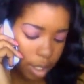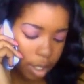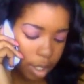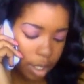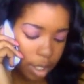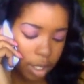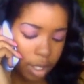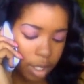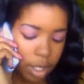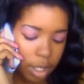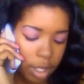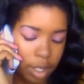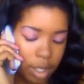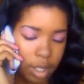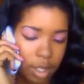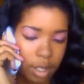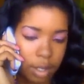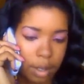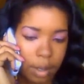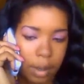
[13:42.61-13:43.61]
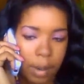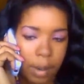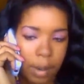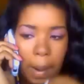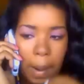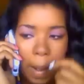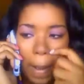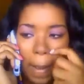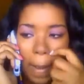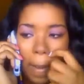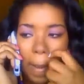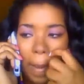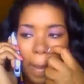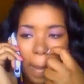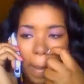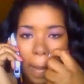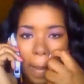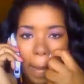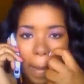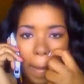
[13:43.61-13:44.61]

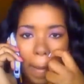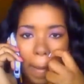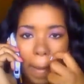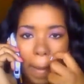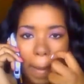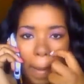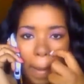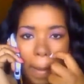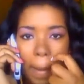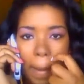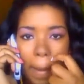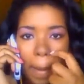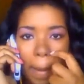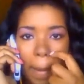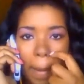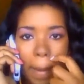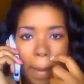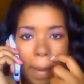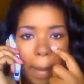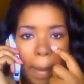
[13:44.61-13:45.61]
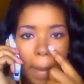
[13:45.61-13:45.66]
(no one is talking)